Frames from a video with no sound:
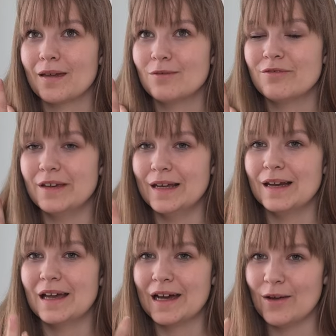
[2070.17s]
feel
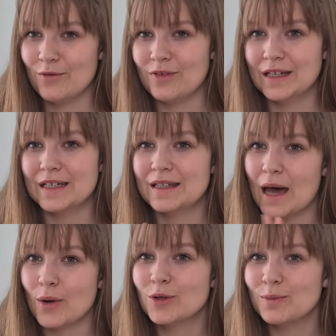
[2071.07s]
like I've figured it
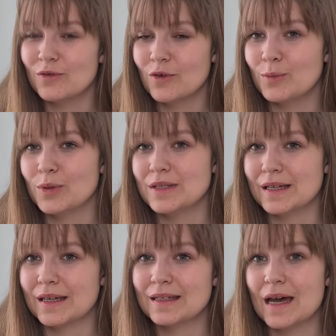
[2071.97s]
out before putting
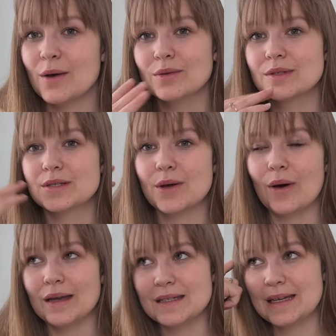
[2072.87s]
it down, so
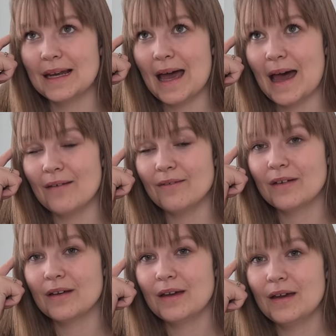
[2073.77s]
I still have
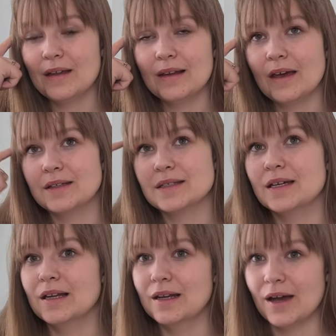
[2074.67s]
like
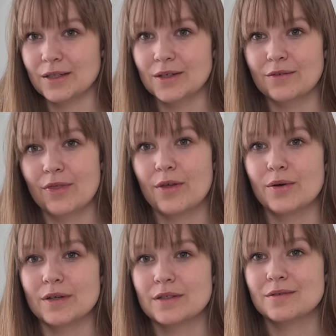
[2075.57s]
the line of
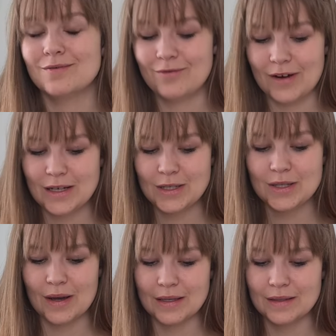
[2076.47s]
thought fresh, so
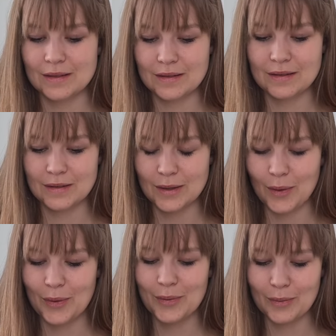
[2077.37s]
I know
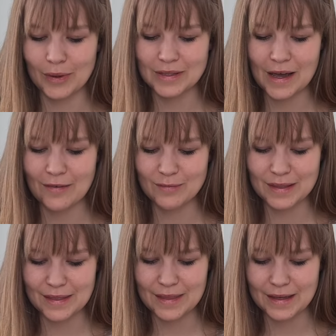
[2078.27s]
what I've
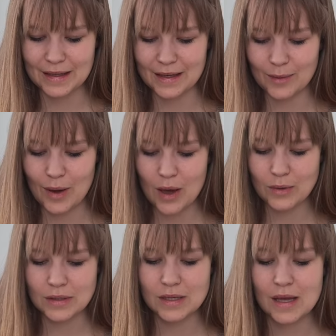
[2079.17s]
been thinking about.